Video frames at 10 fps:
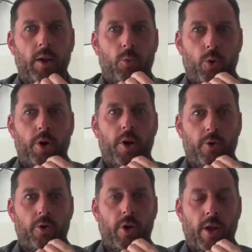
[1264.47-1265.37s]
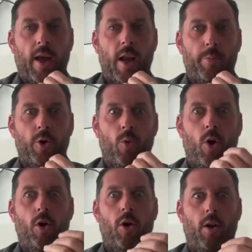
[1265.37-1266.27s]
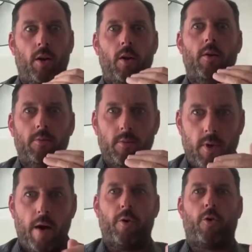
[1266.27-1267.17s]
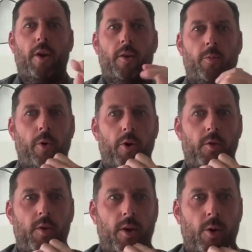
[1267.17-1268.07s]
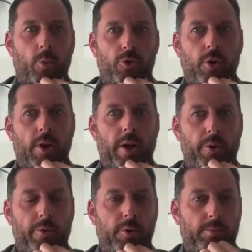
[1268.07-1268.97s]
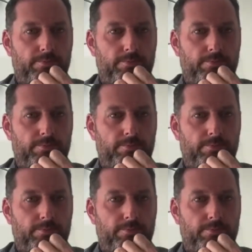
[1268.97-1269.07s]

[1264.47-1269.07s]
We're here to try and help you all have a great experience and get what you need out of it.